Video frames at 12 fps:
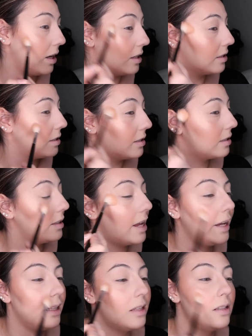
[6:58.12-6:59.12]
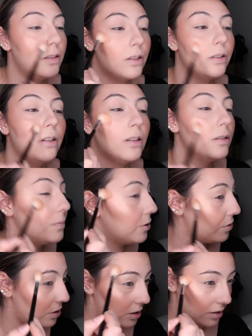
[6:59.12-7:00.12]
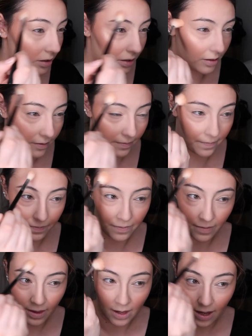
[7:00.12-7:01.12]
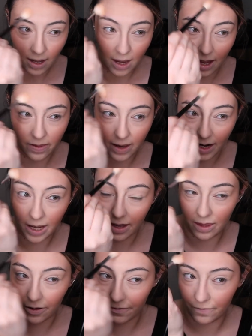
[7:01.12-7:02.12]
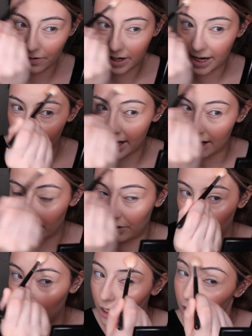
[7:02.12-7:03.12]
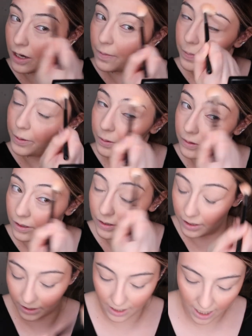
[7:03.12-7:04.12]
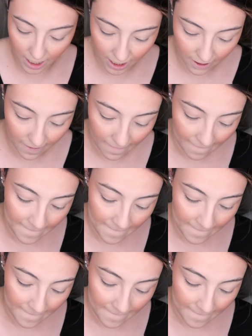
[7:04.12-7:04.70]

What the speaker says: in slightly circular motions, and then hit the forehead on top, on the side.